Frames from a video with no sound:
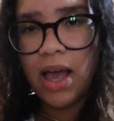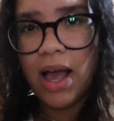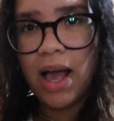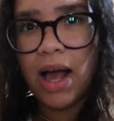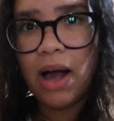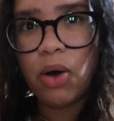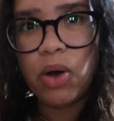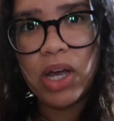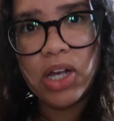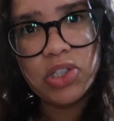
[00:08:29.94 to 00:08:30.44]

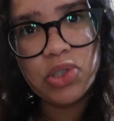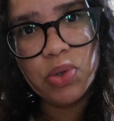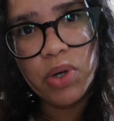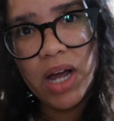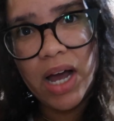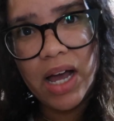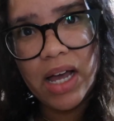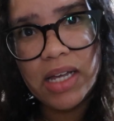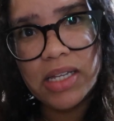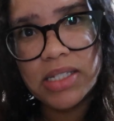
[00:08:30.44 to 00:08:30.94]
I'll catch you
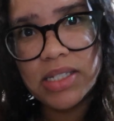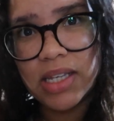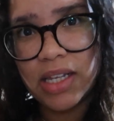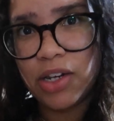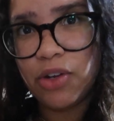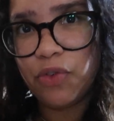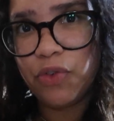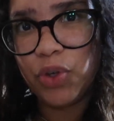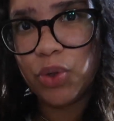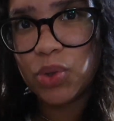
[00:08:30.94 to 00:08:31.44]
guys in
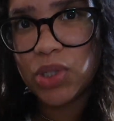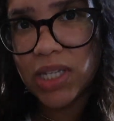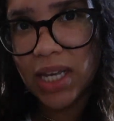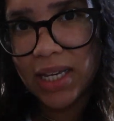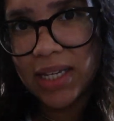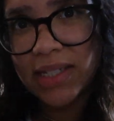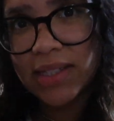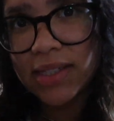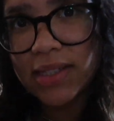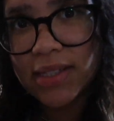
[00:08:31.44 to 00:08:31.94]
a few
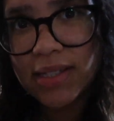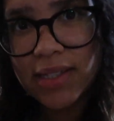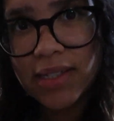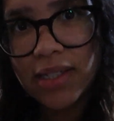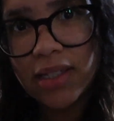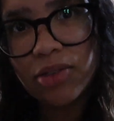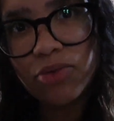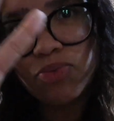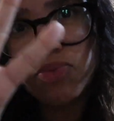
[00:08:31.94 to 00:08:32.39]
seconds.